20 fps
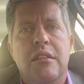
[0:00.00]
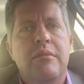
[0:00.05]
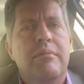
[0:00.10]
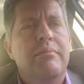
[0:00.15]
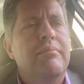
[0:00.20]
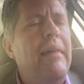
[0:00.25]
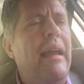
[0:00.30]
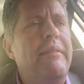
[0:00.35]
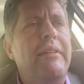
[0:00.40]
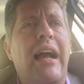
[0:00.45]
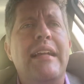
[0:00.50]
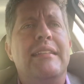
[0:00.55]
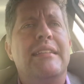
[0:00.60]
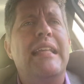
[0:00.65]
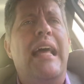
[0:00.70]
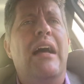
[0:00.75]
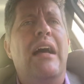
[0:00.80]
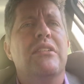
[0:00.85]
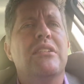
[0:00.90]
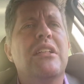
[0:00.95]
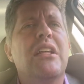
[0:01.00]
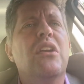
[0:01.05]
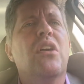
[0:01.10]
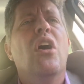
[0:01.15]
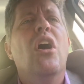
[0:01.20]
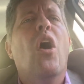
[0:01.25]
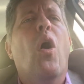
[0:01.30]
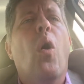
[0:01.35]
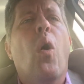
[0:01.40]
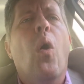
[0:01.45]
Maybe I sound a little
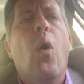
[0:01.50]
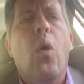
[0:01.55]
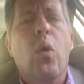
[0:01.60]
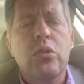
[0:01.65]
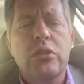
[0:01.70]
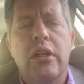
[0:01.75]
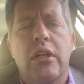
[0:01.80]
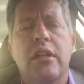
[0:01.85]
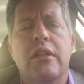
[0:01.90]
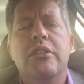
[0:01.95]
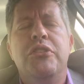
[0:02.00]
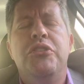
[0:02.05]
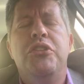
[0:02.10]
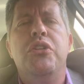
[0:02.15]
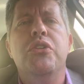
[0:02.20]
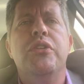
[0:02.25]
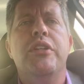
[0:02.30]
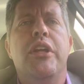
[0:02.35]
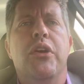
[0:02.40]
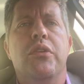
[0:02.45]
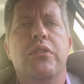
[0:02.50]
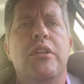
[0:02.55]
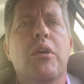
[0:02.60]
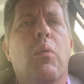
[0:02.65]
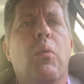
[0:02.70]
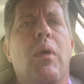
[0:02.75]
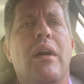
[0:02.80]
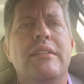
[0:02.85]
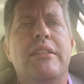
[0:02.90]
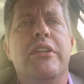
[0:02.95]
older to you, the
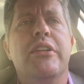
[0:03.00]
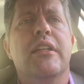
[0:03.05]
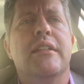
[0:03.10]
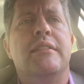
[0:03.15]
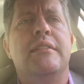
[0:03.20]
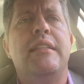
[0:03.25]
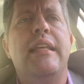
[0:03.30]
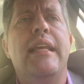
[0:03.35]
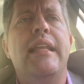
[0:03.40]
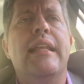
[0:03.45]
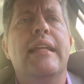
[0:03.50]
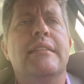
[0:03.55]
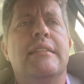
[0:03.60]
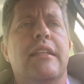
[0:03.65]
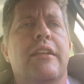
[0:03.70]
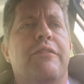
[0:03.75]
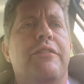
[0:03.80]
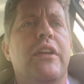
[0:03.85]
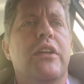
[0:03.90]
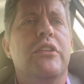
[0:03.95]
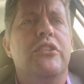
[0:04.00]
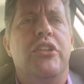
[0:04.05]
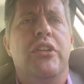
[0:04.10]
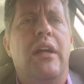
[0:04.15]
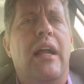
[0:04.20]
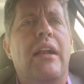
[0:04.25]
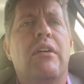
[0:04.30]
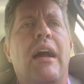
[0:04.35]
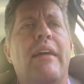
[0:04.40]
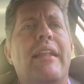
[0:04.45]
ones that are going to see this in the future.
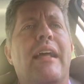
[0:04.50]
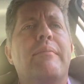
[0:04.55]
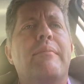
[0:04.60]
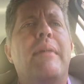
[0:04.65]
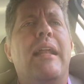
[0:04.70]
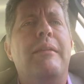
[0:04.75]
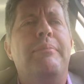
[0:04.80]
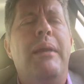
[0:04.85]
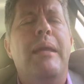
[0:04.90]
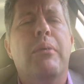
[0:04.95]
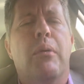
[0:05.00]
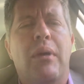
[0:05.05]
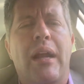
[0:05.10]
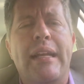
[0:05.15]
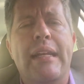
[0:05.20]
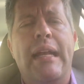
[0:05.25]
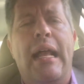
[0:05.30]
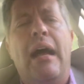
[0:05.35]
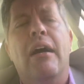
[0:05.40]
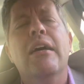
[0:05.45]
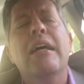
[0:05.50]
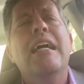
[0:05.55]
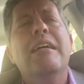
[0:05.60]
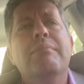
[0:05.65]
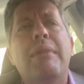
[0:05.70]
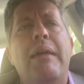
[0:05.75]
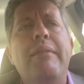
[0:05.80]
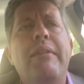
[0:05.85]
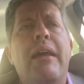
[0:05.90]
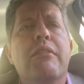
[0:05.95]
I don't have that many people right now.
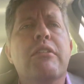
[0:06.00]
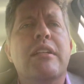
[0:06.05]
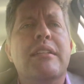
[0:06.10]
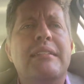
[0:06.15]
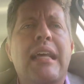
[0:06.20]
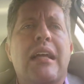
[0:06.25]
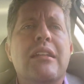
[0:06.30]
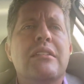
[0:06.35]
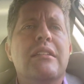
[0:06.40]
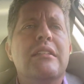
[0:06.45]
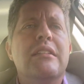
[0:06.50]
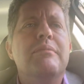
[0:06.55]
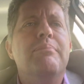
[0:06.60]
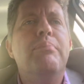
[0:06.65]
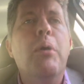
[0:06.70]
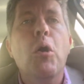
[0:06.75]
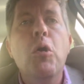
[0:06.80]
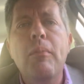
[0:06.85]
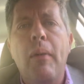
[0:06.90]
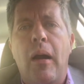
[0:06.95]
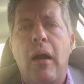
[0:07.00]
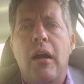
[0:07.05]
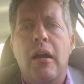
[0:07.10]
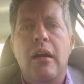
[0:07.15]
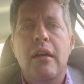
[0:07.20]
Maybe I'm going to sound boomer.